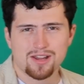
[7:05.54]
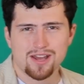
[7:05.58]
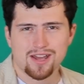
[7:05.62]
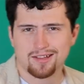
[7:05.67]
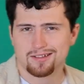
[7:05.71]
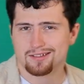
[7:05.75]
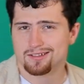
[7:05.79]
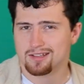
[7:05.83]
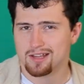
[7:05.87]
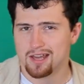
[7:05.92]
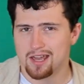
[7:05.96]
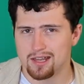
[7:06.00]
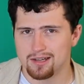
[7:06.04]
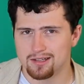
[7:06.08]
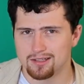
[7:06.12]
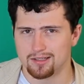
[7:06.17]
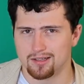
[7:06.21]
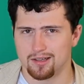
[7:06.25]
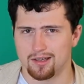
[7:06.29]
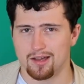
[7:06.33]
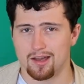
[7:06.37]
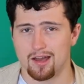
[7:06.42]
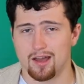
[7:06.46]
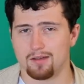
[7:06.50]
days
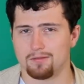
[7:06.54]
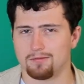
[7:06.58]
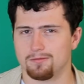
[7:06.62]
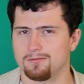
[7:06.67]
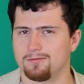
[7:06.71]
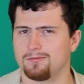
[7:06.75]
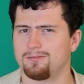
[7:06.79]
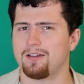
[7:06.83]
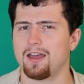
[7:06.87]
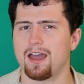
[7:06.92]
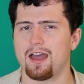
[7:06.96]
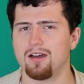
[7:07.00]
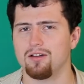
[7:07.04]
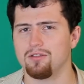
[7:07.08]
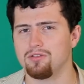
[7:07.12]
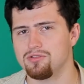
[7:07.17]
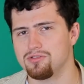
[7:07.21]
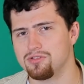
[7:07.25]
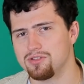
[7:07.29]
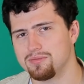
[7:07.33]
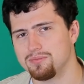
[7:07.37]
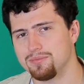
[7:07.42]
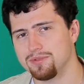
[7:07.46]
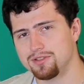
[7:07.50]
later, I
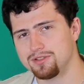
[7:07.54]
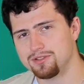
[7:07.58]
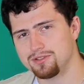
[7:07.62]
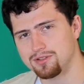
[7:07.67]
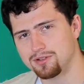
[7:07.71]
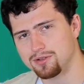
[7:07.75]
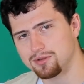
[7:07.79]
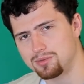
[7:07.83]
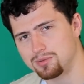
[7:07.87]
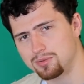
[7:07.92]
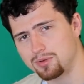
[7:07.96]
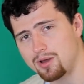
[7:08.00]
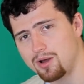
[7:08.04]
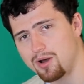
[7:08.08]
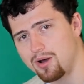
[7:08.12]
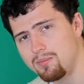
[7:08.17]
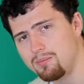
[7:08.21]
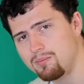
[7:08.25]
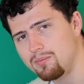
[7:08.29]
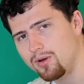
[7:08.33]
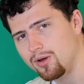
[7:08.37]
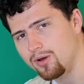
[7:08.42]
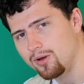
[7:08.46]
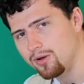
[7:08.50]
found the mystical
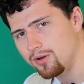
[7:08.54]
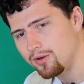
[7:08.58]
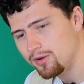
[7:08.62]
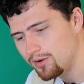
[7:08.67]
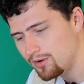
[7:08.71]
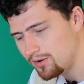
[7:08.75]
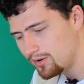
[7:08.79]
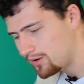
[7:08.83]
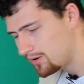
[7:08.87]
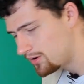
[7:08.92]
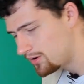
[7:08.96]
combo.